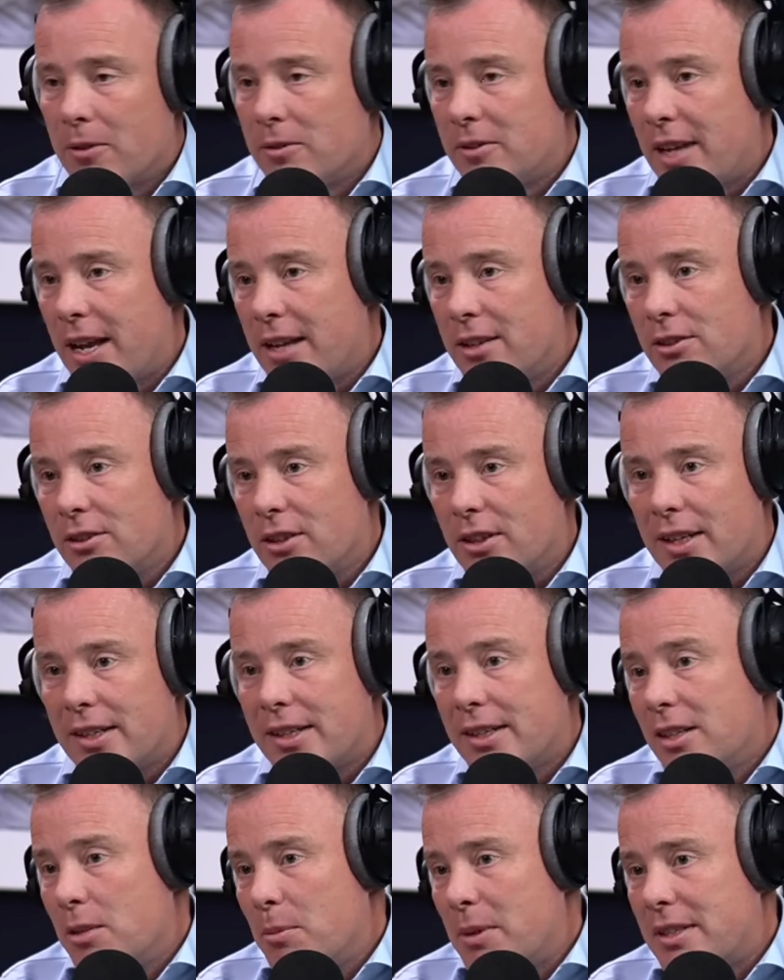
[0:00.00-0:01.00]
of 10s, and they
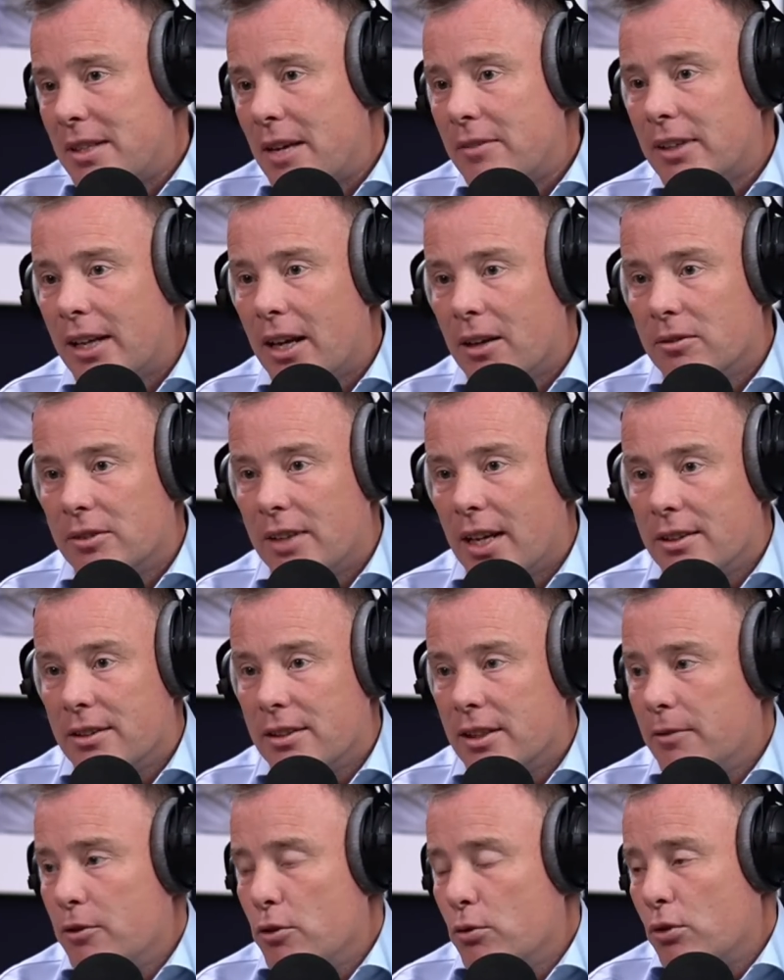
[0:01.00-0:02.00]
needed to be 7 out of
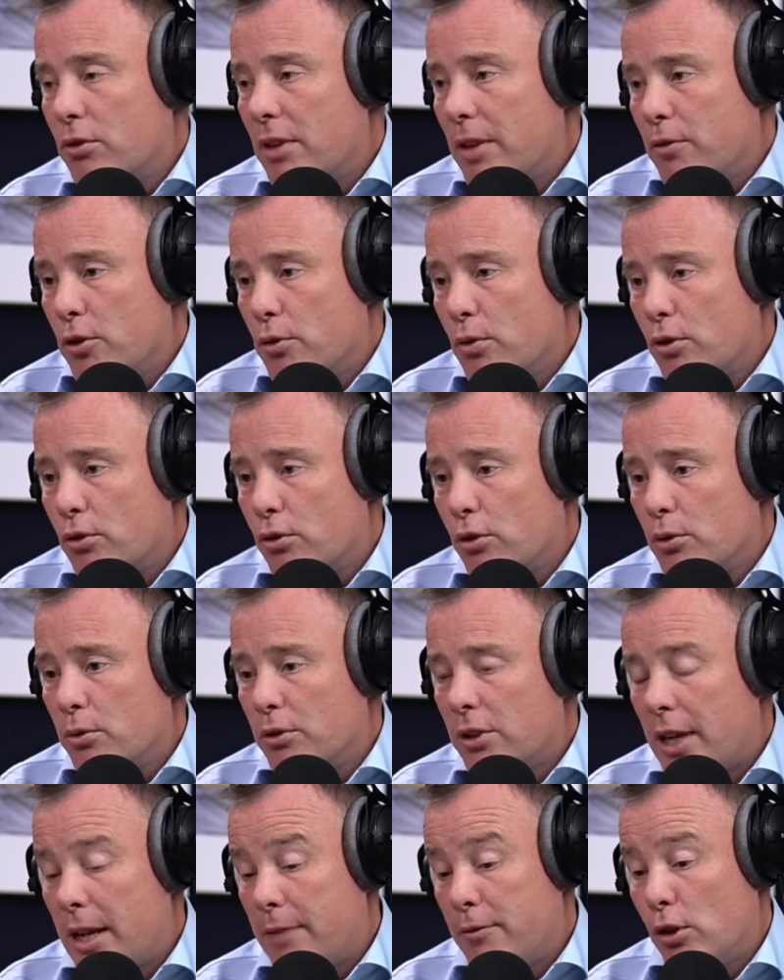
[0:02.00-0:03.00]
10s. And if
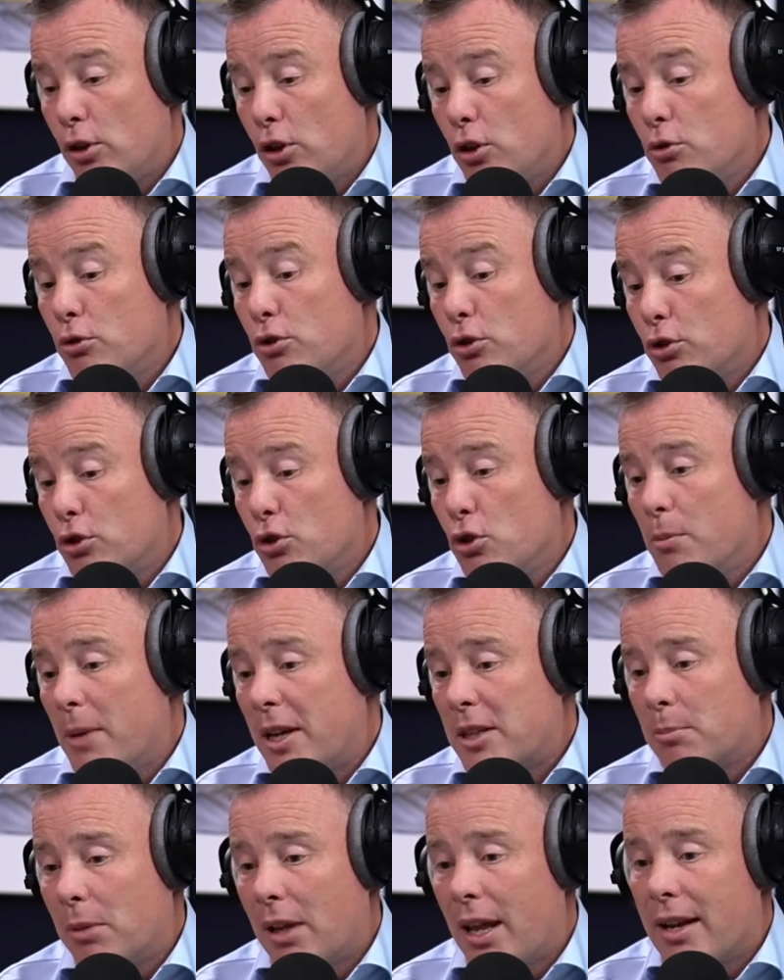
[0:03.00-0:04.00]
you lose your 2
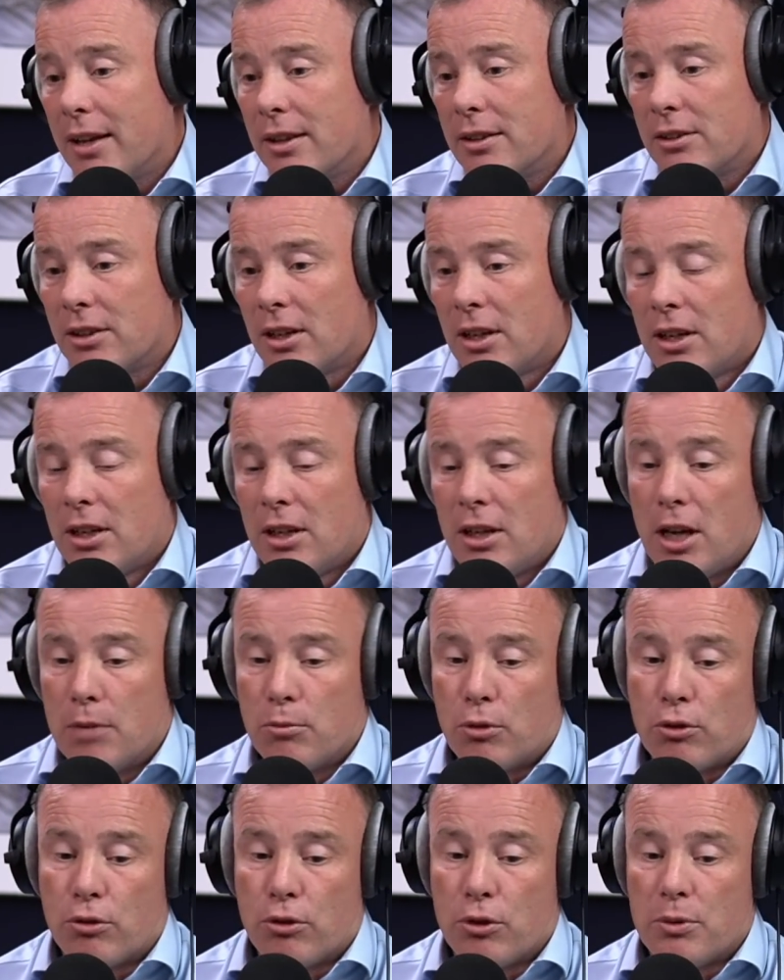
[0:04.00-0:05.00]
best players
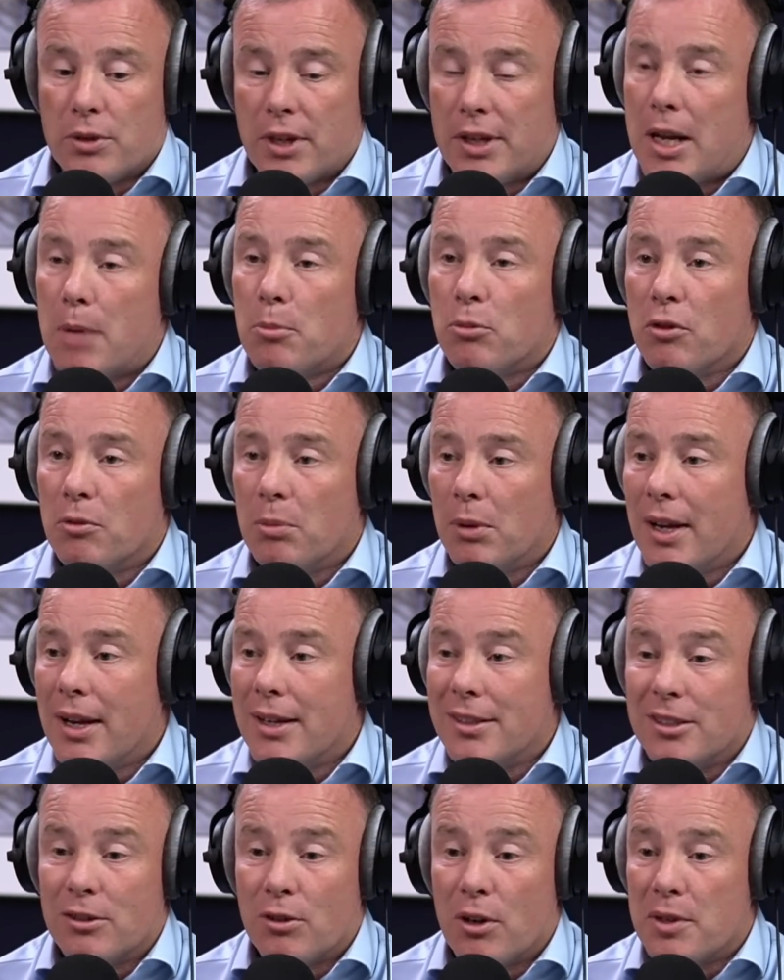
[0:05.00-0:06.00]
and recruit a number of
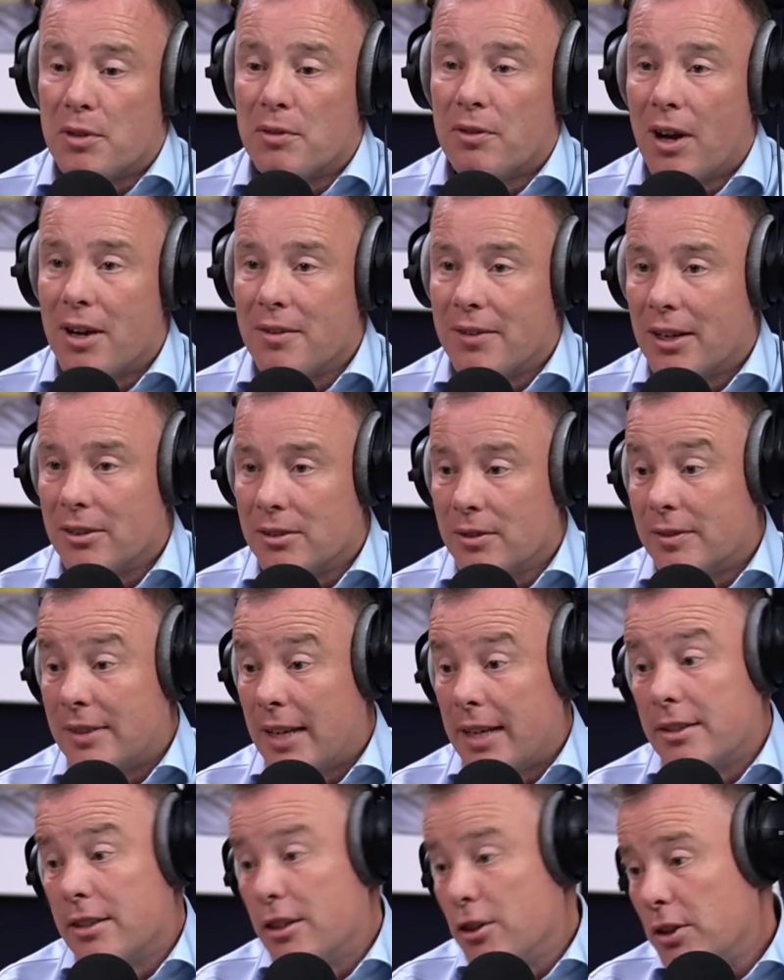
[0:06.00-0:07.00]
players that are only 5 out of
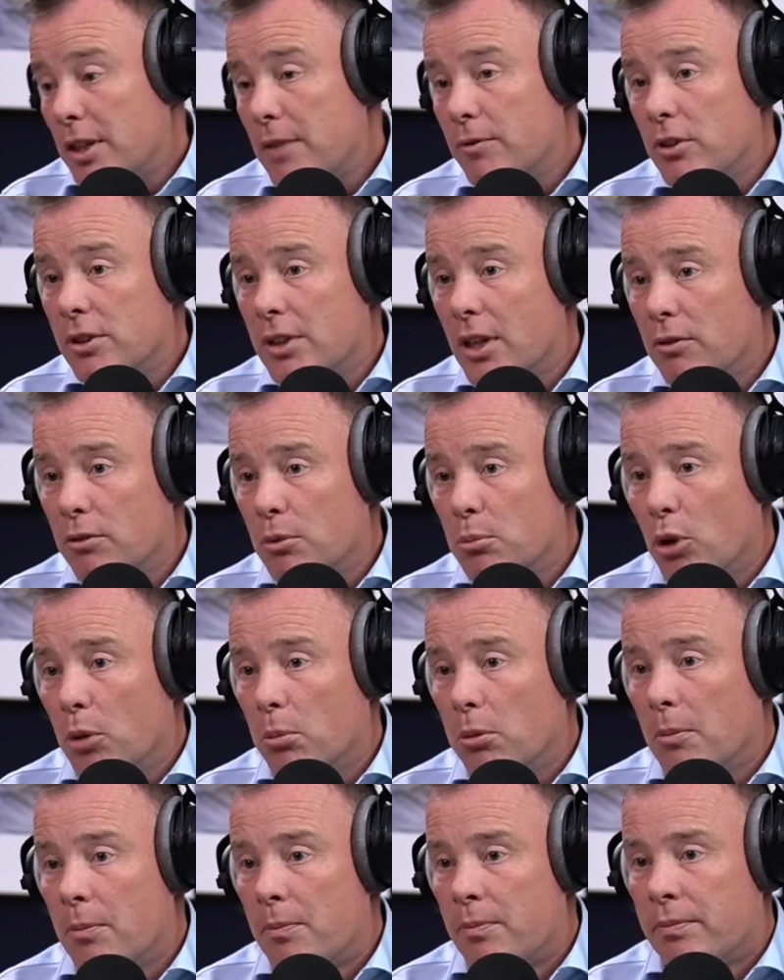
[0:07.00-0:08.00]
10s, then you give yourself a
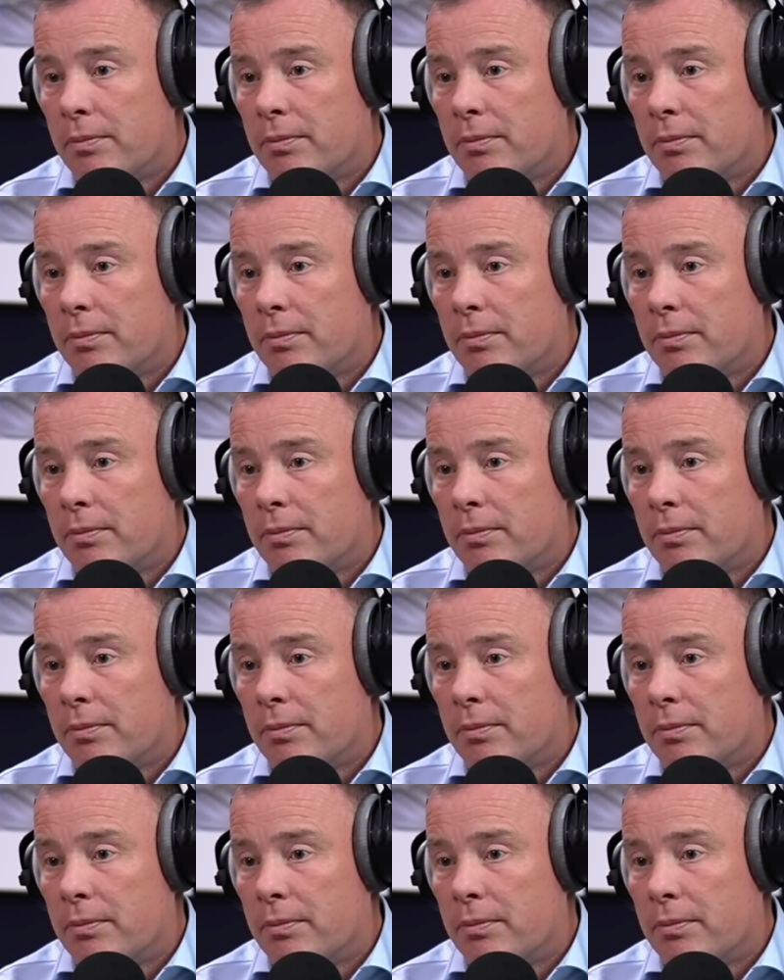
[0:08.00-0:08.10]
problem.